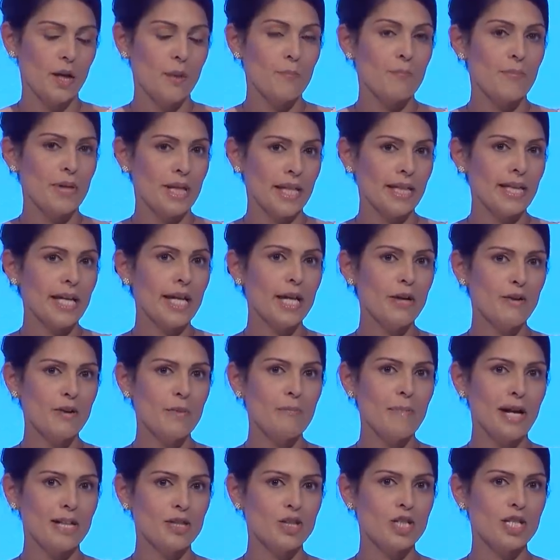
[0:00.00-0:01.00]
Being here in
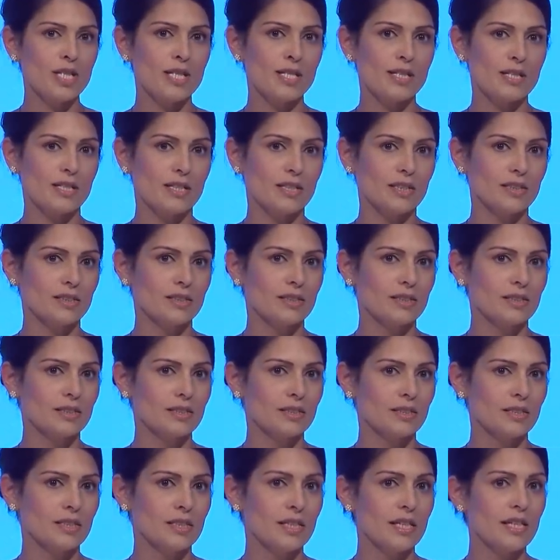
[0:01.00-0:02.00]
Manchester,
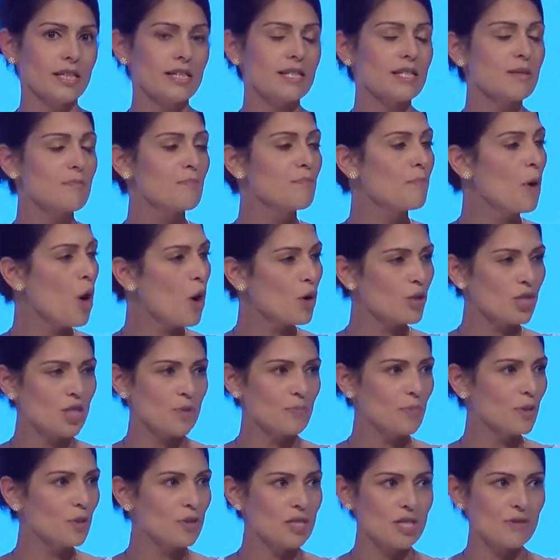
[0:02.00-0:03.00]
it is
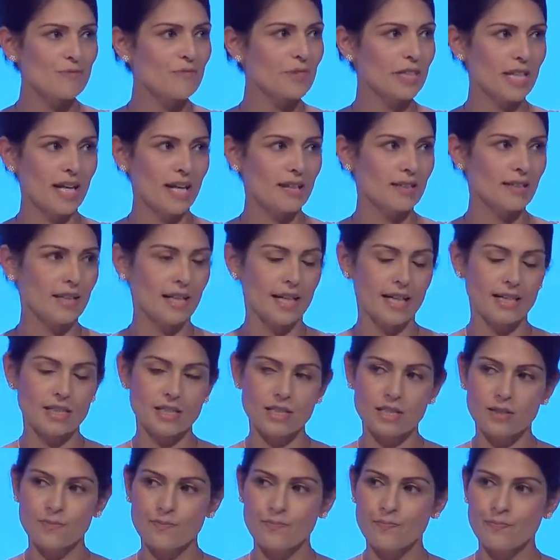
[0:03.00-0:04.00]
impossible to forget
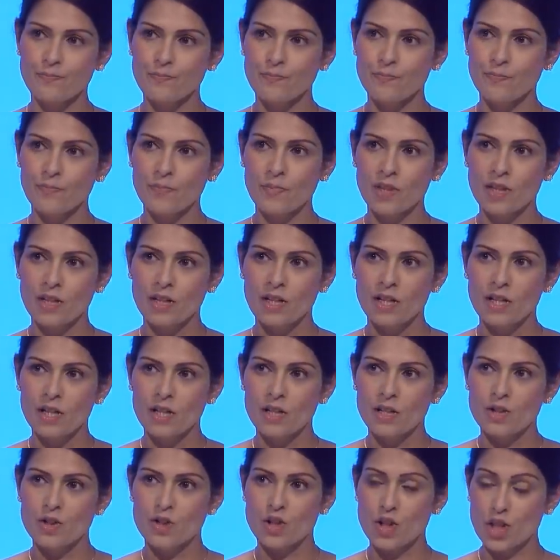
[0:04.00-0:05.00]
that.
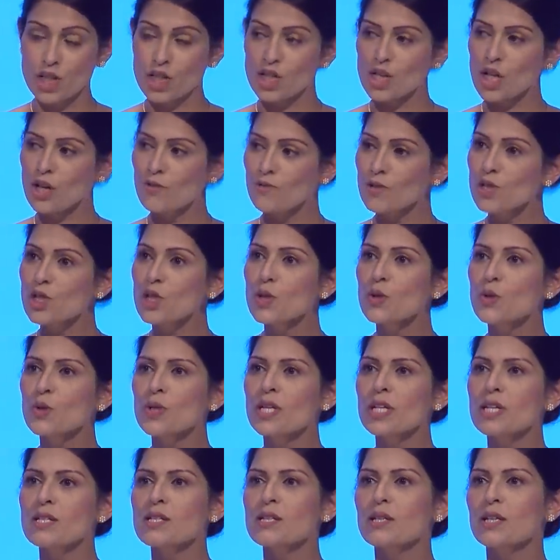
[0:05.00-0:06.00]
Just over 2
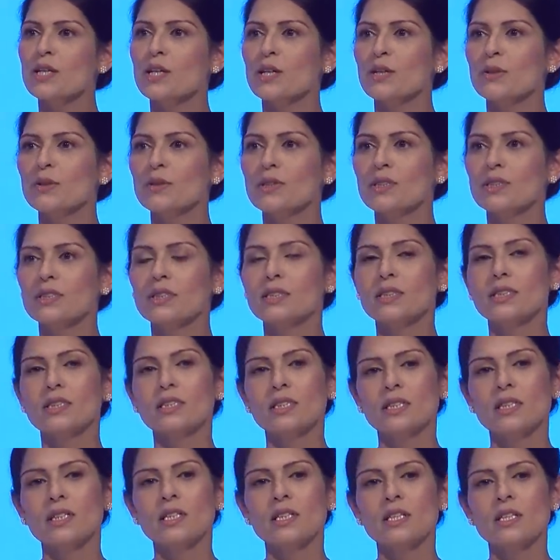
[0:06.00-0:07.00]
years ago,
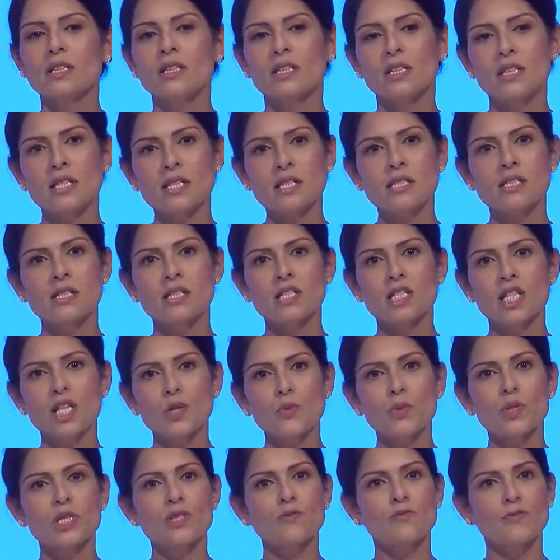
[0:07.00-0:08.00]
this city
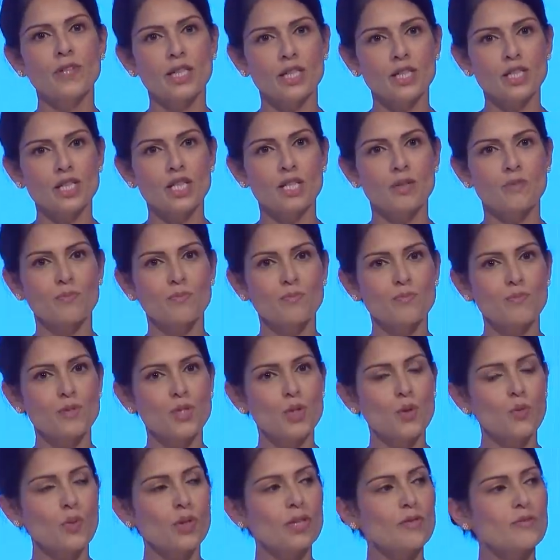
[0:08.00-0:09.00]
was victim
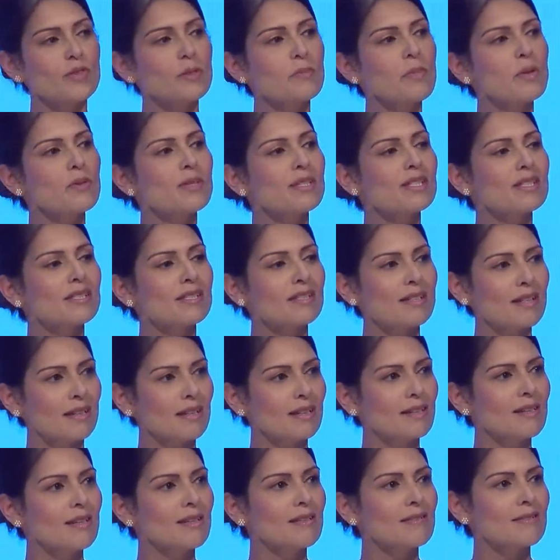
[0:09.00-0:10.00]
to one of the most
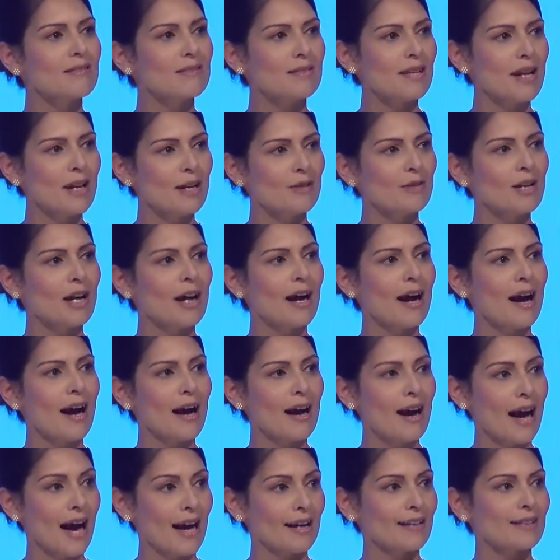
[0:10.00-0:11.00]
sickening terror
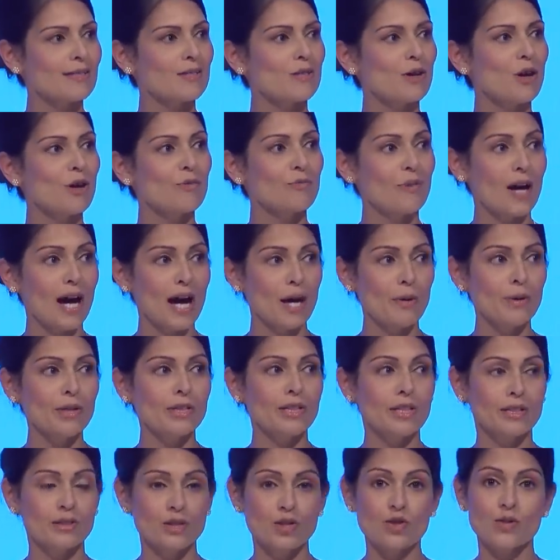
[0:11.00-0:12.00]
acts of our
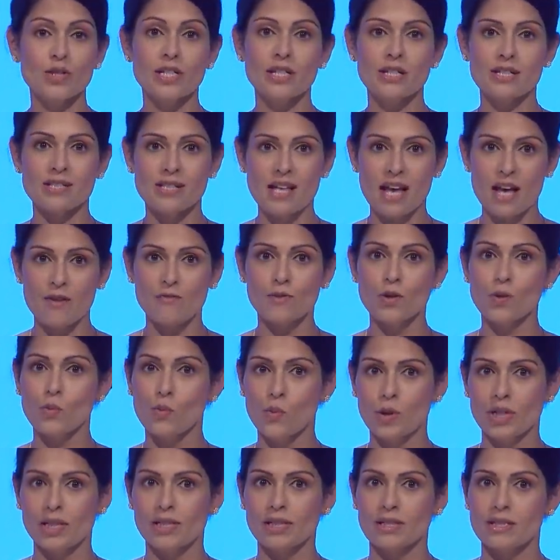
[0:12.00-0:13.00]
country has ever
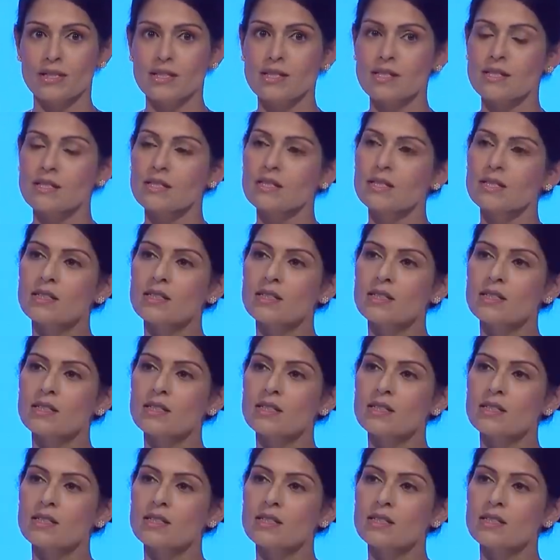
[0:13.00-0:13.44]
witnessed.